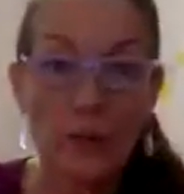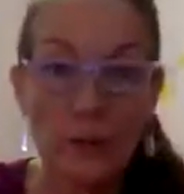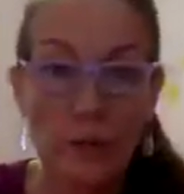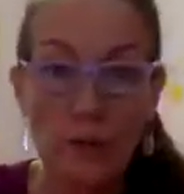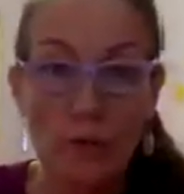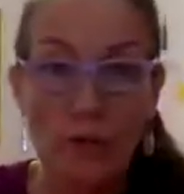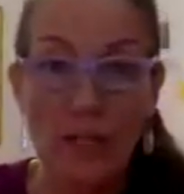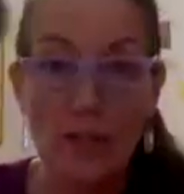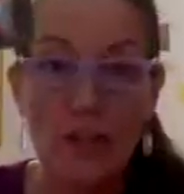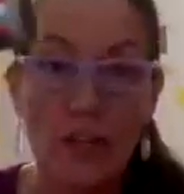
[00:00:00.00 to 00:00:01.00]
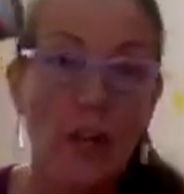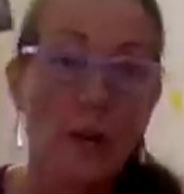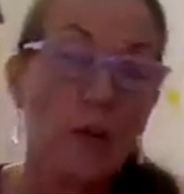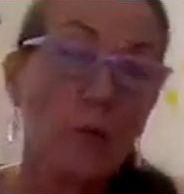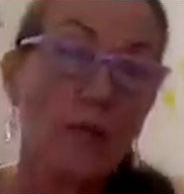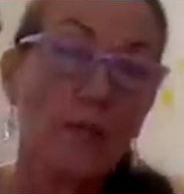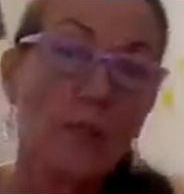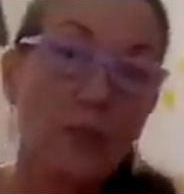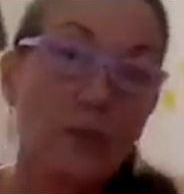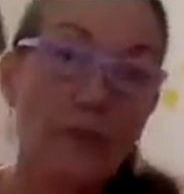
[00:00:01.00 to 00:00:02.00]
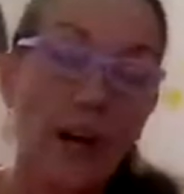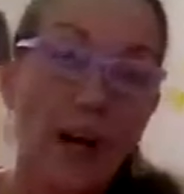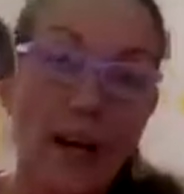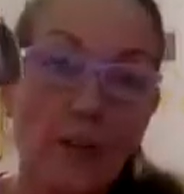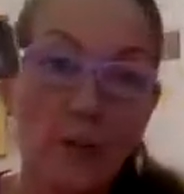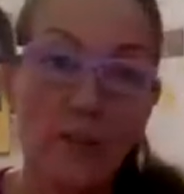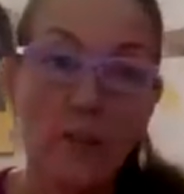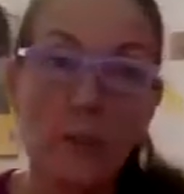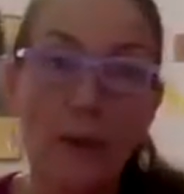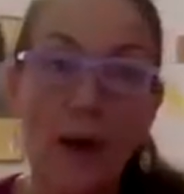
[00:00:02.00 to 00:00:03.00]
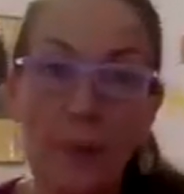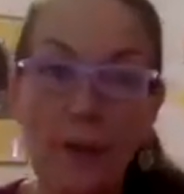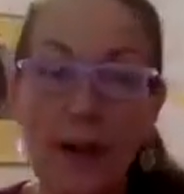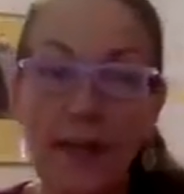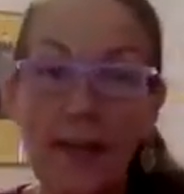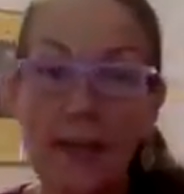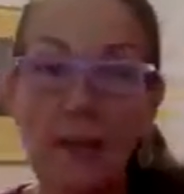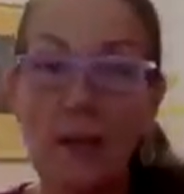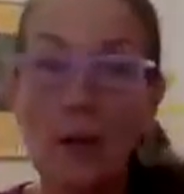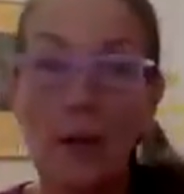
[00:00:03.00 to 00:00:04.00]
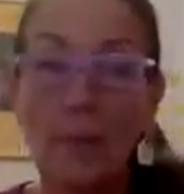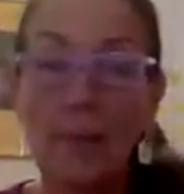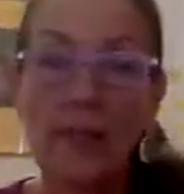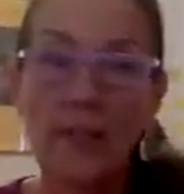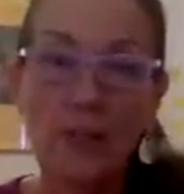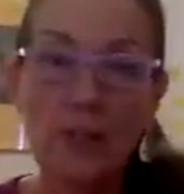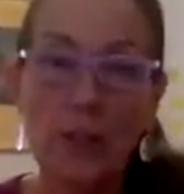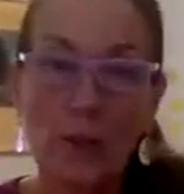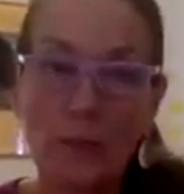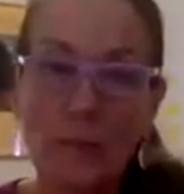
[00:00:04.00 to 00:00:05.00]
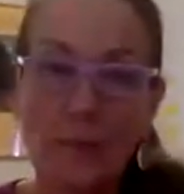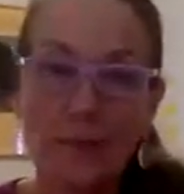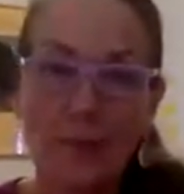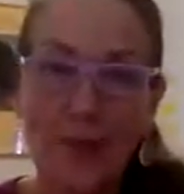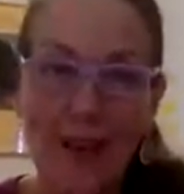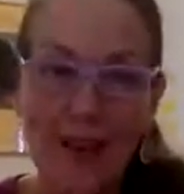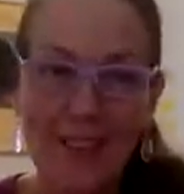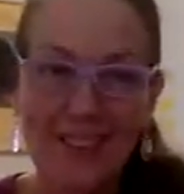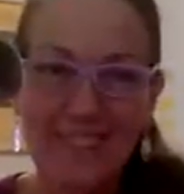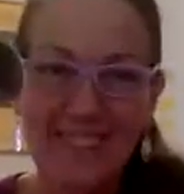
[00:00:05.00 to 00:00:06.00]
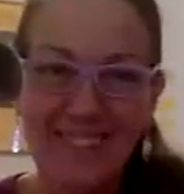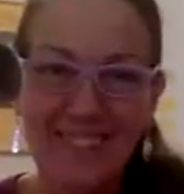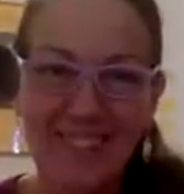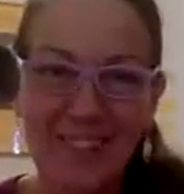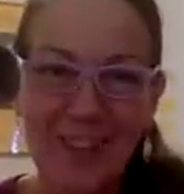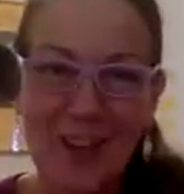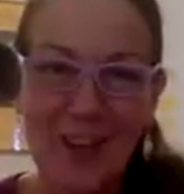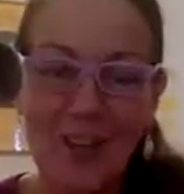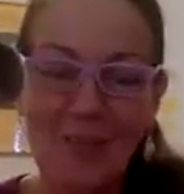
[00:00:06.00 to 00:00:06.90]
do the screen share or wants to advise or just pop right in, please do. Okay? Good.